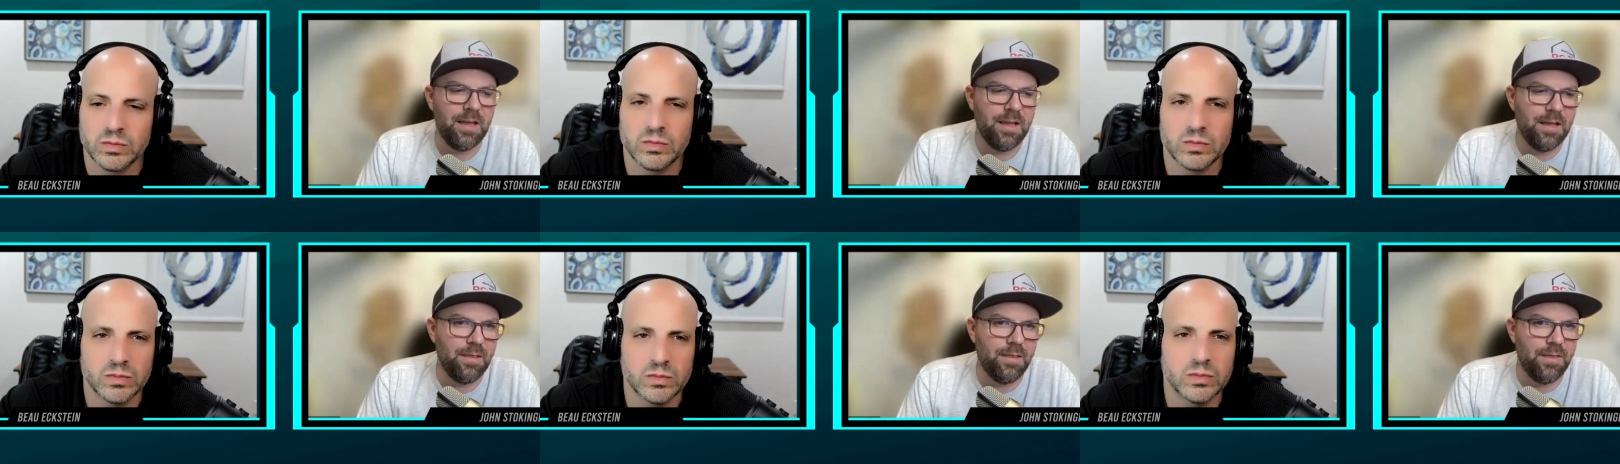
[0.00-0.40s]

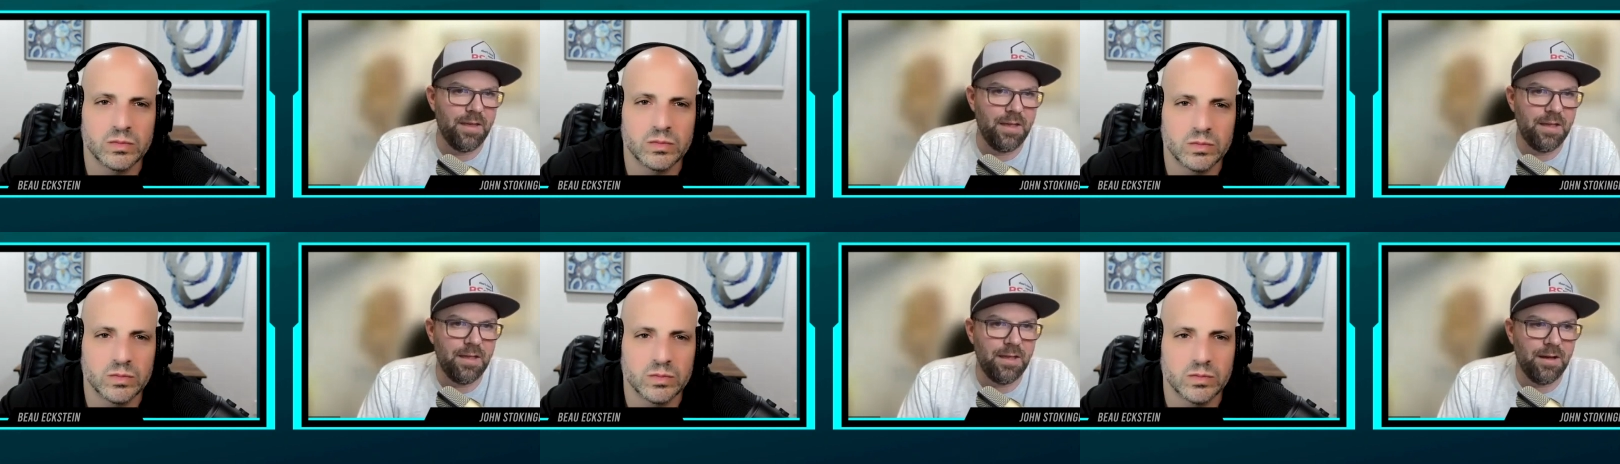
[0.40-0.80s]
Speaker 1: and
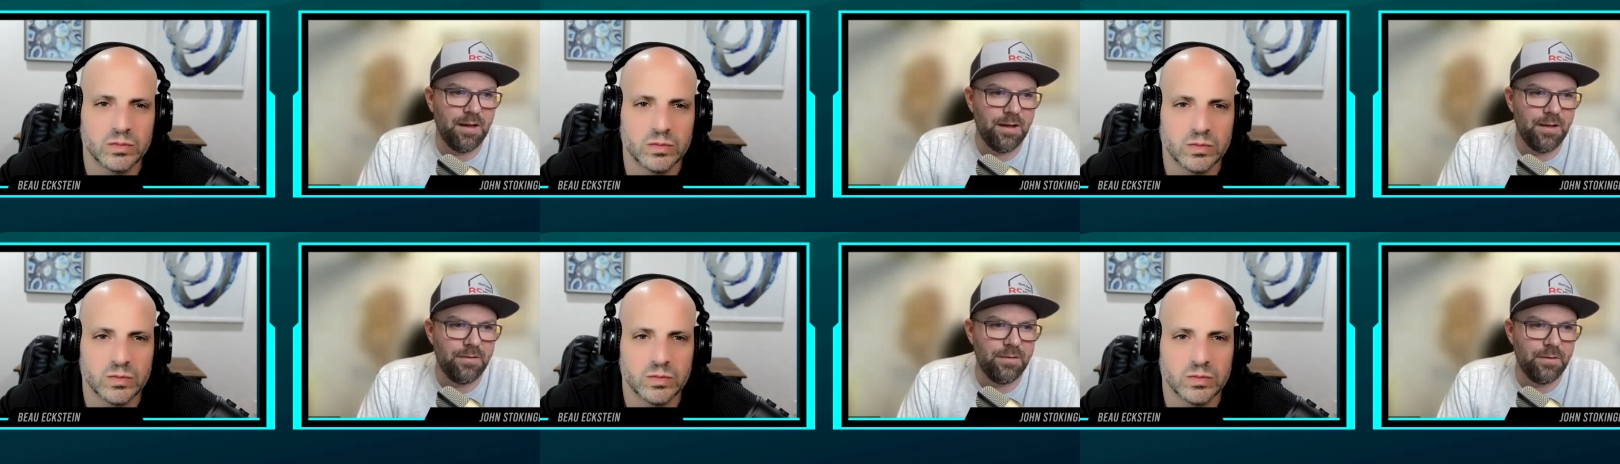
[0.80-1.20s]
they
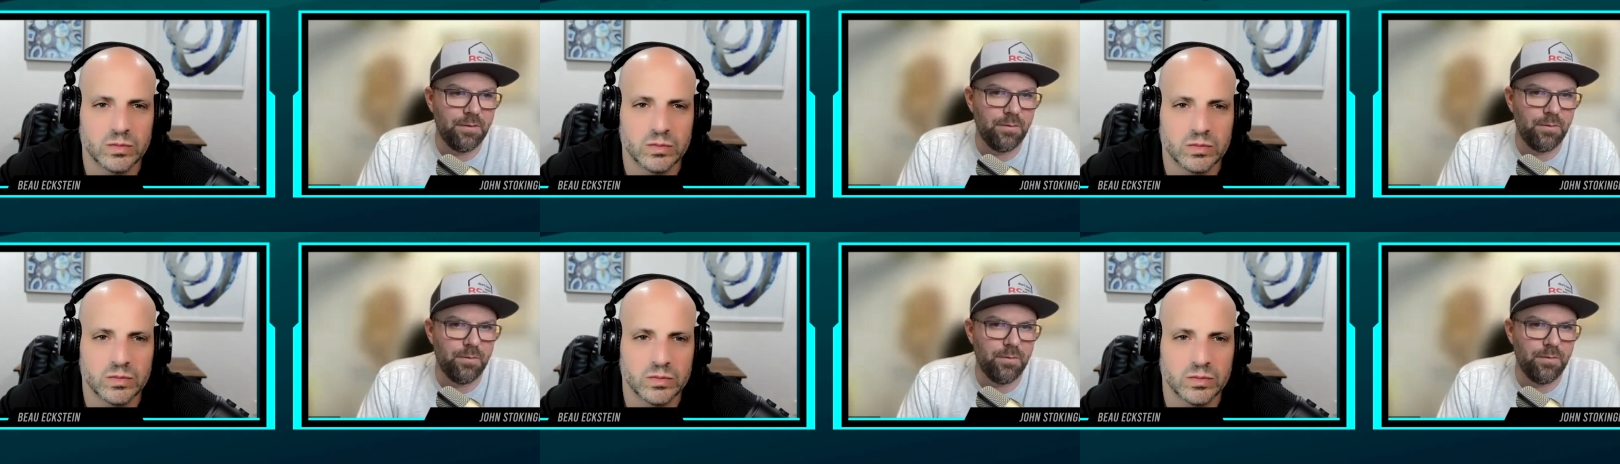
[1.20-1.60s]
uh,
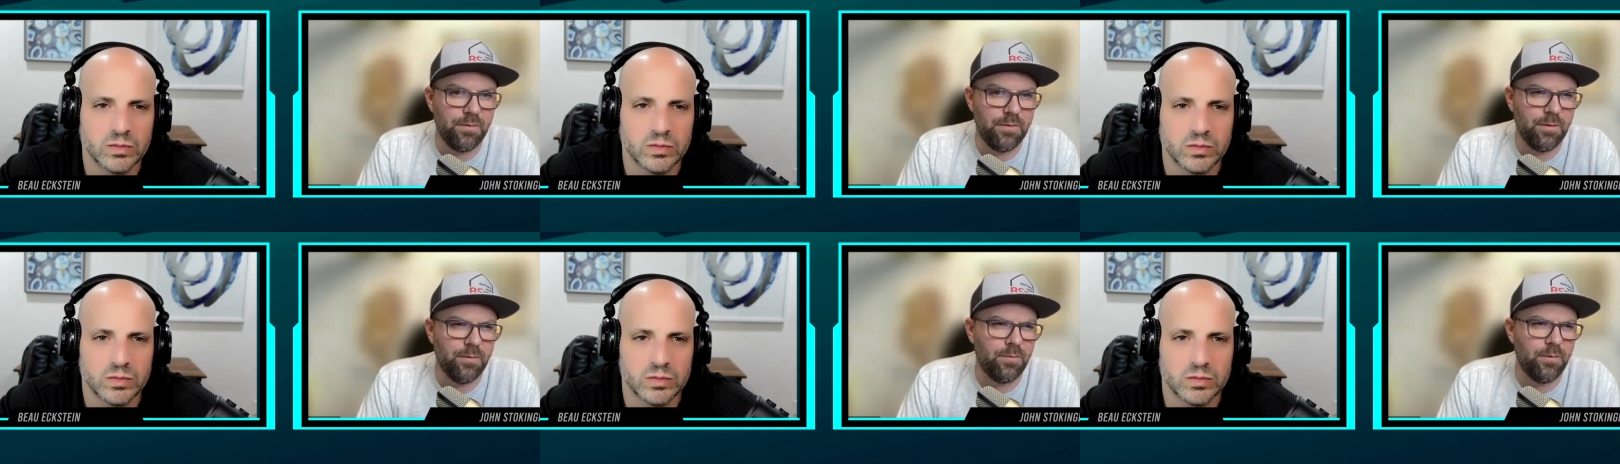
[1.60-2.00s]
do
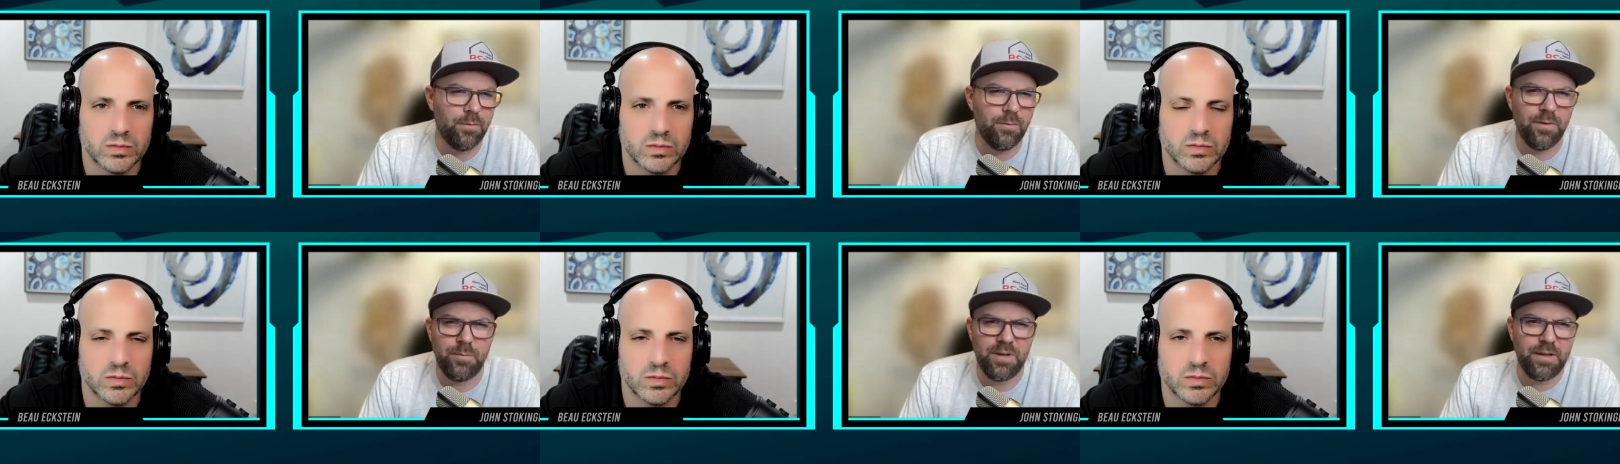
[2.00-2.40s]
they're
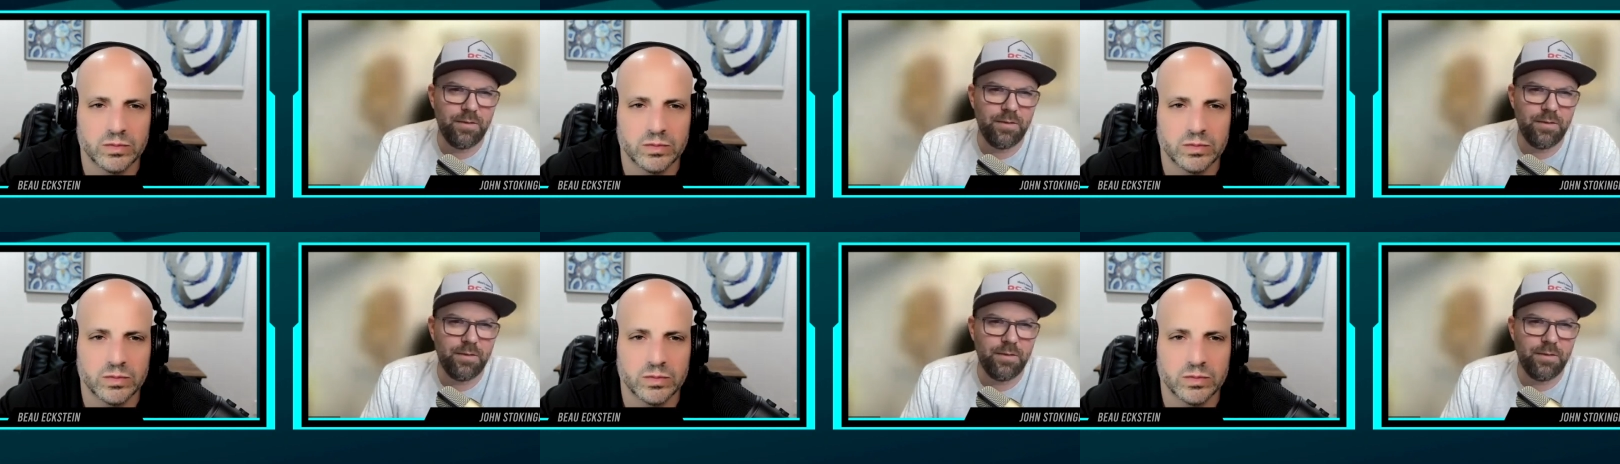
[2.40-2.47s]
they're really